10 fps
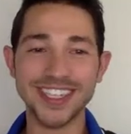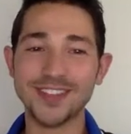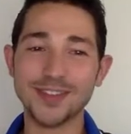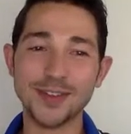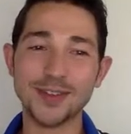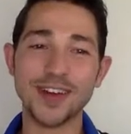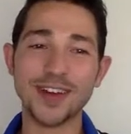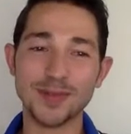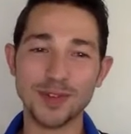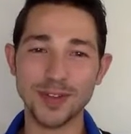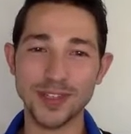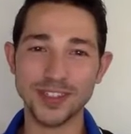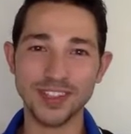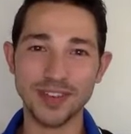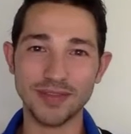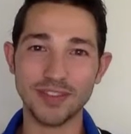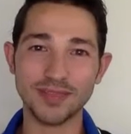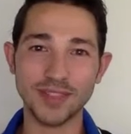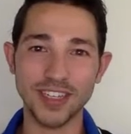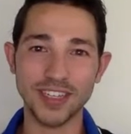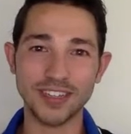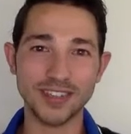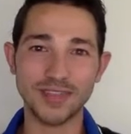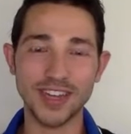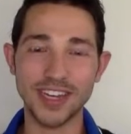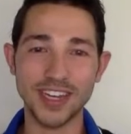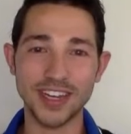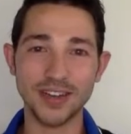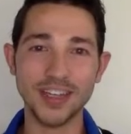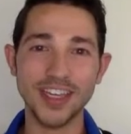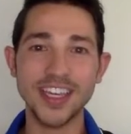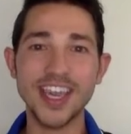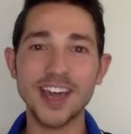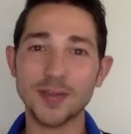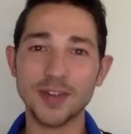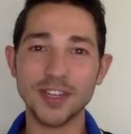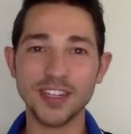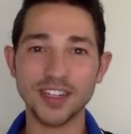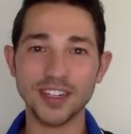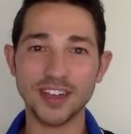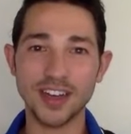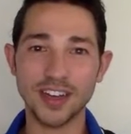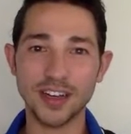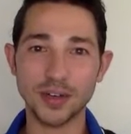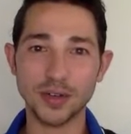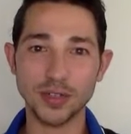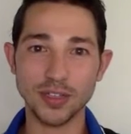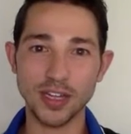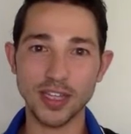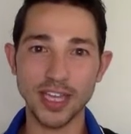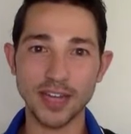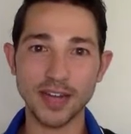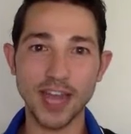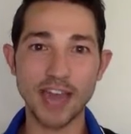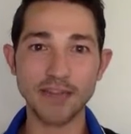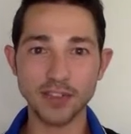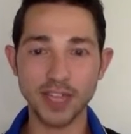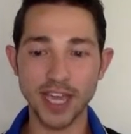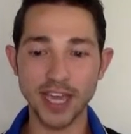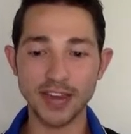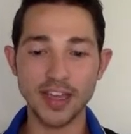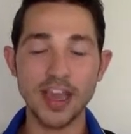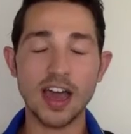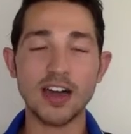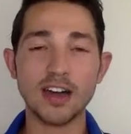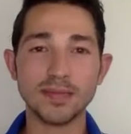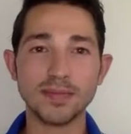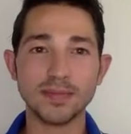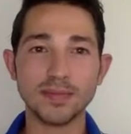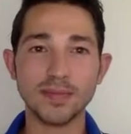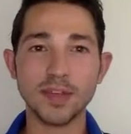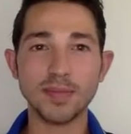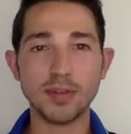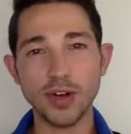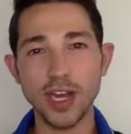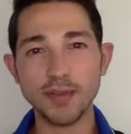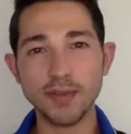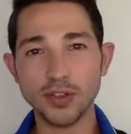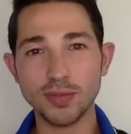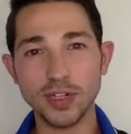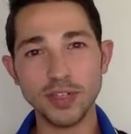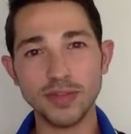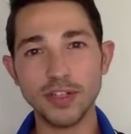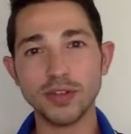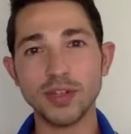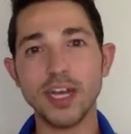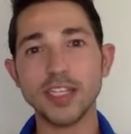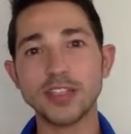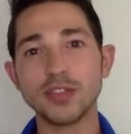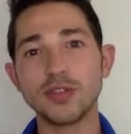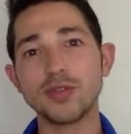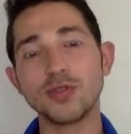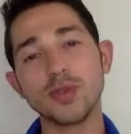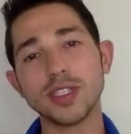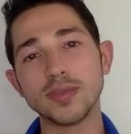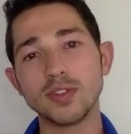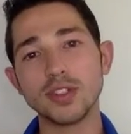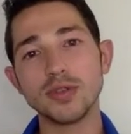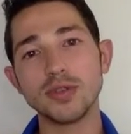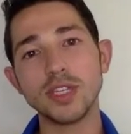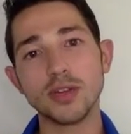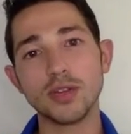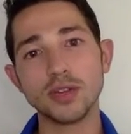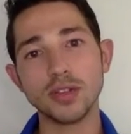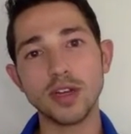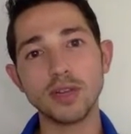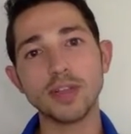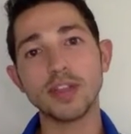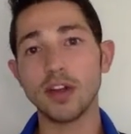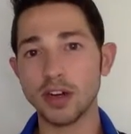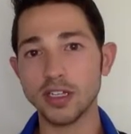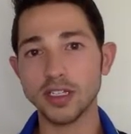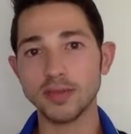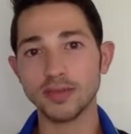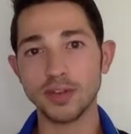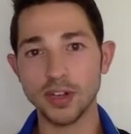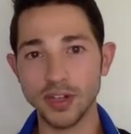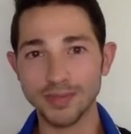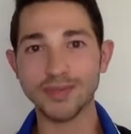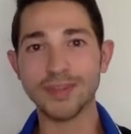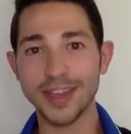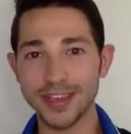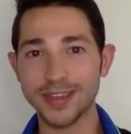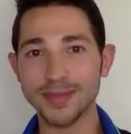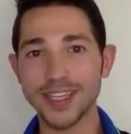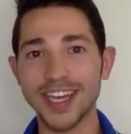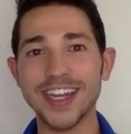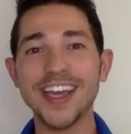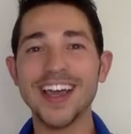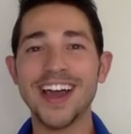get to know you on a more personal level and to find out, yeah, what your goals are. And then after that, the program is super individualized to what someone's unique goals are, but there are some current themes that